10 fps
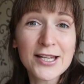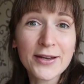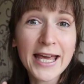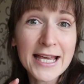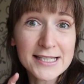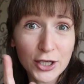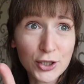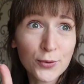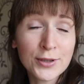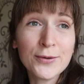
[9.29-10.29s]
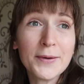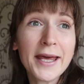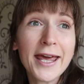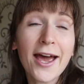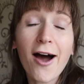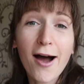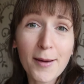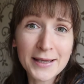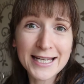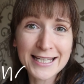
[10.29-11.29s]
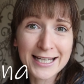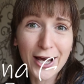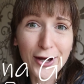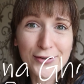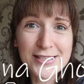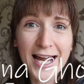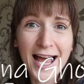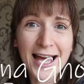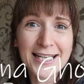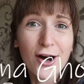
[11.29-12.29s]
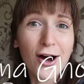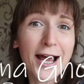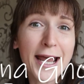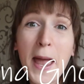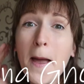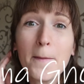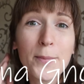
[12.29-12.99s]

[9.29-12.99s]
So in case you're new here, I'm Alina Ghost and I